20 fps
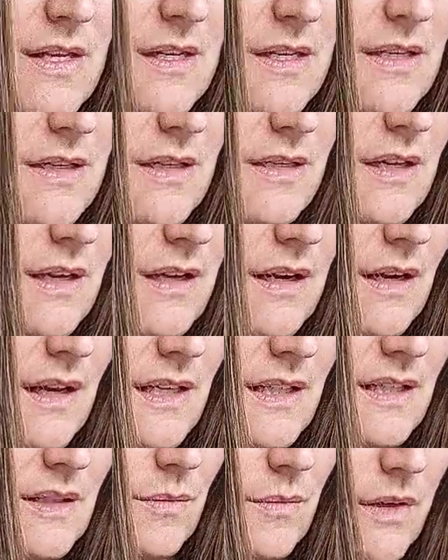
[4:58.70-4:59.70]
this and
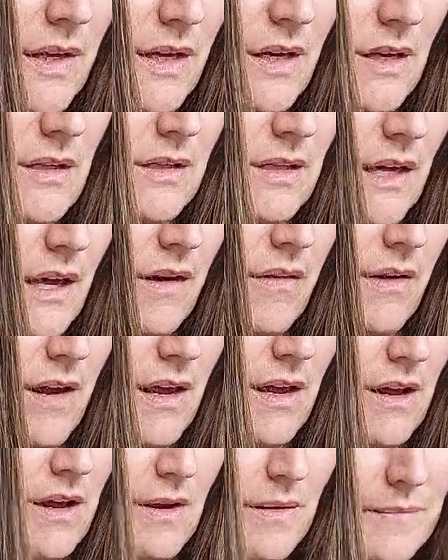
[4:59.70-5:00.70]
get some layers kind of
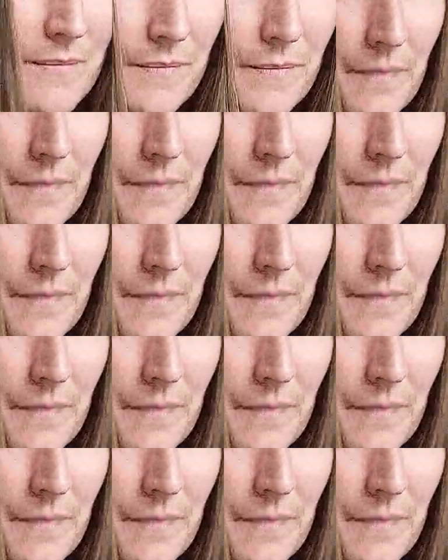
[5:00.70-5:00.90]
right here.